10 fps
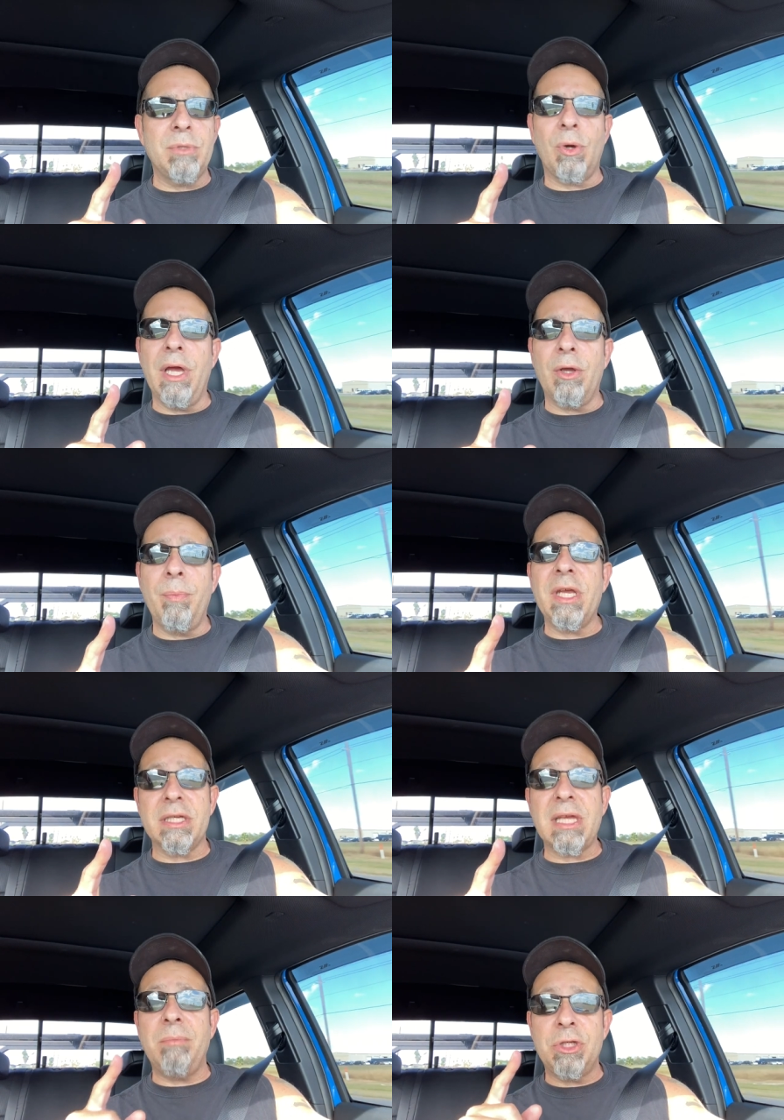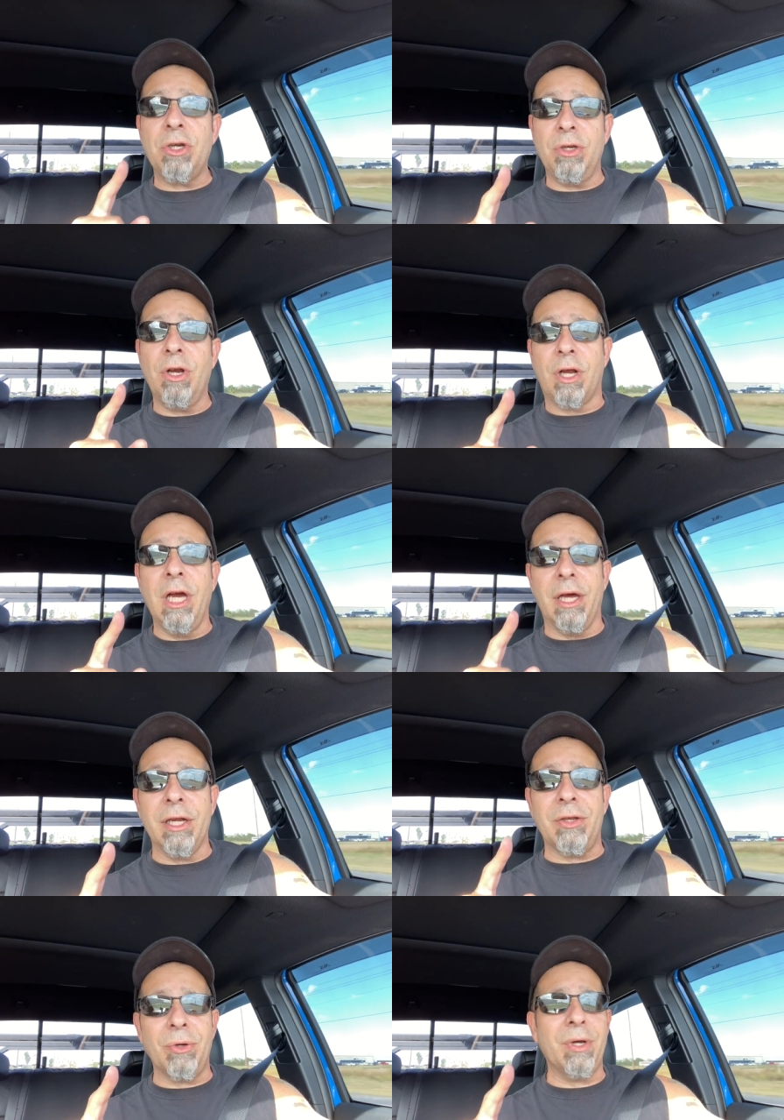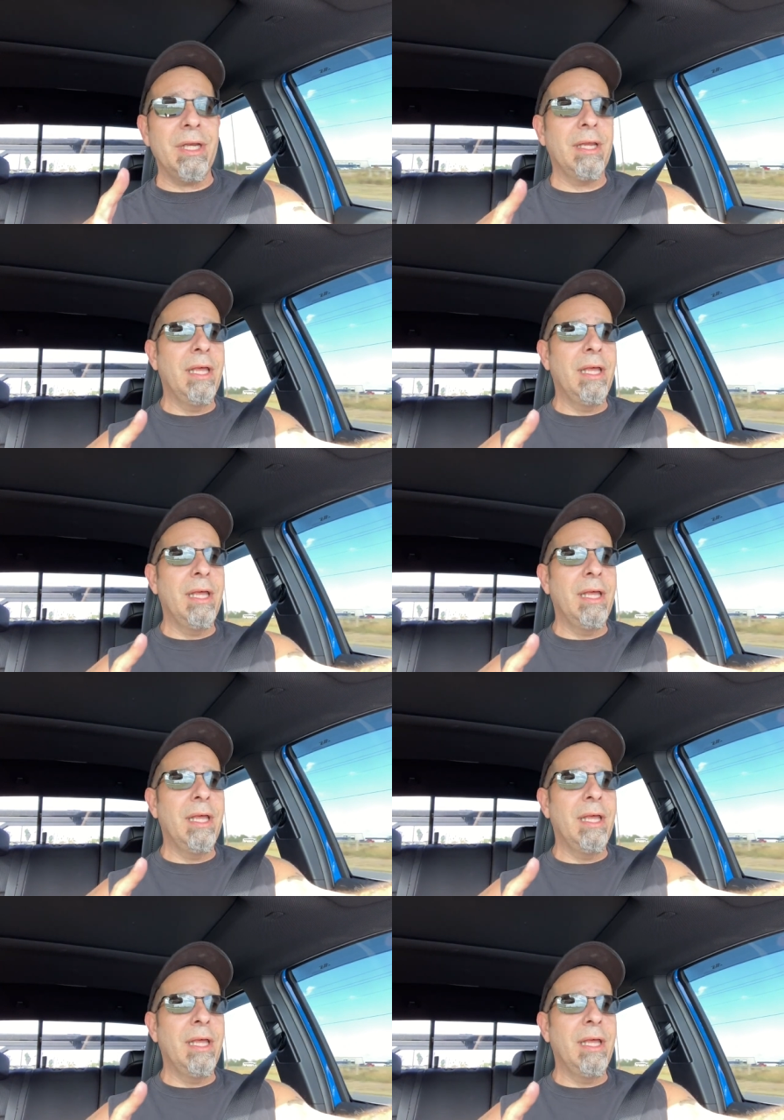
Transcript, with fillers: Toyota, because I'm sure you're going to do it,